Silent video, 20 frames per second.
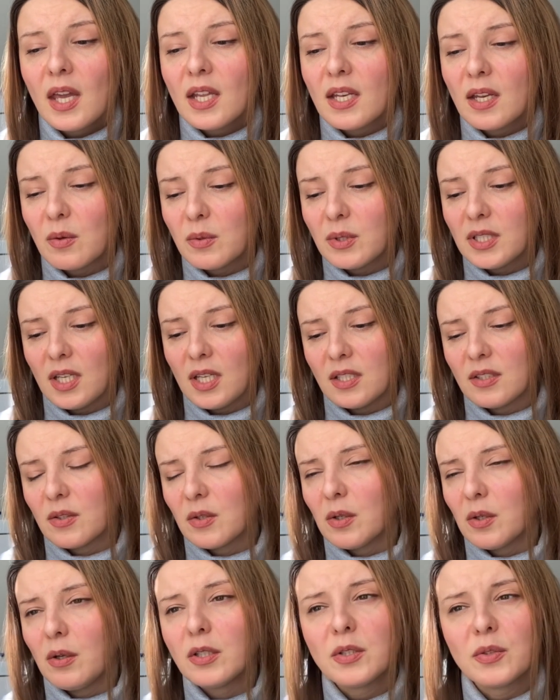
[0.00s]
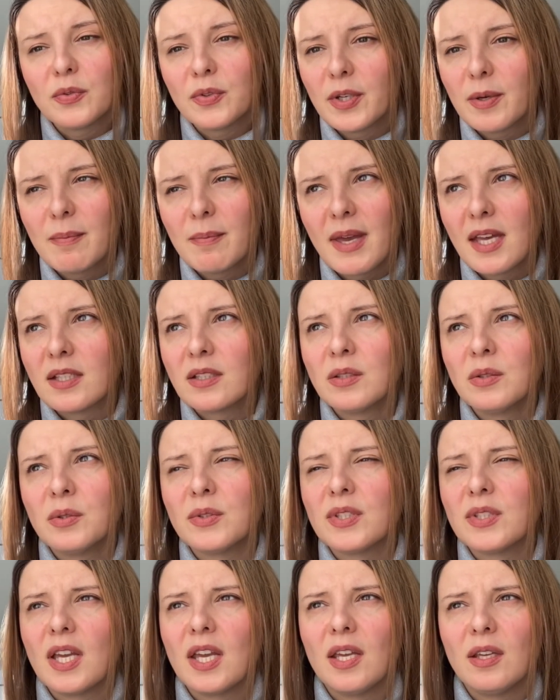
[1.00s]
Nowadays, there are lots of commands who
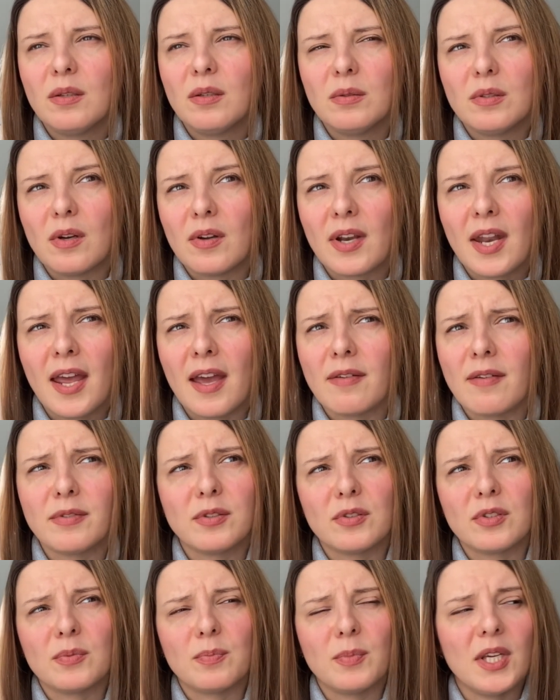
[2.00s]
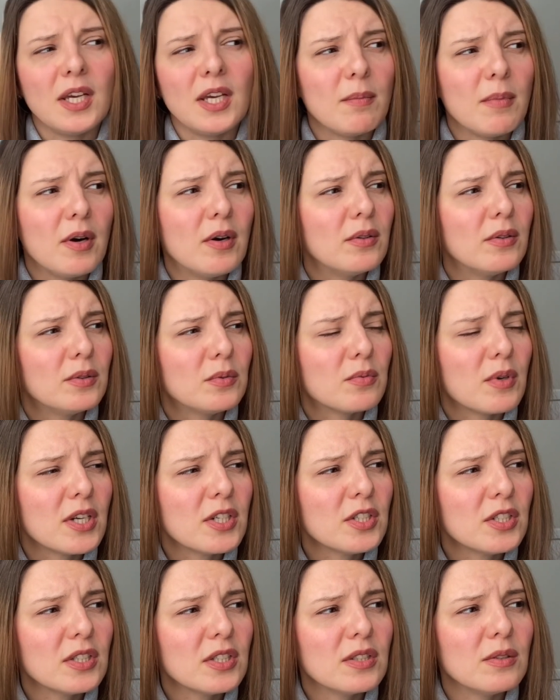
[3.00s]
say you don't have to speak about
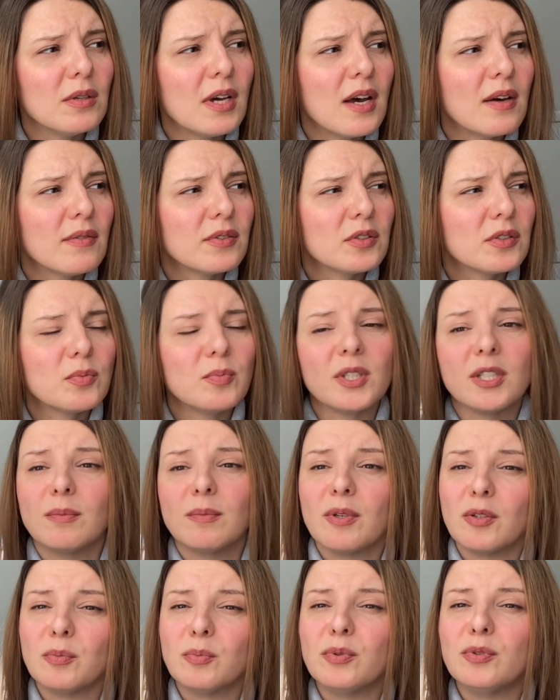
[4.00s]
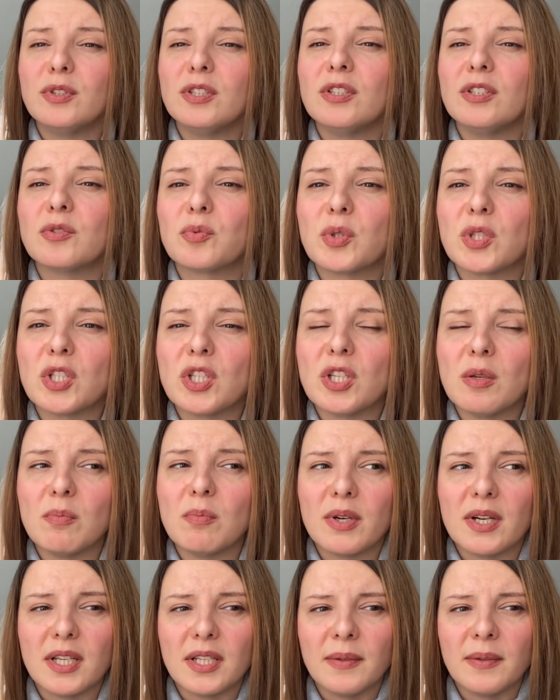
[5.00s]
Russians, you have to speak about Putin's regime.
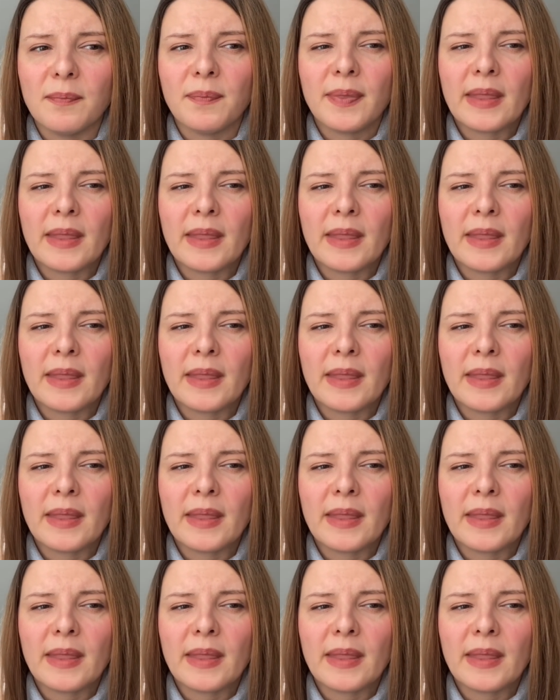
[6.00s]
But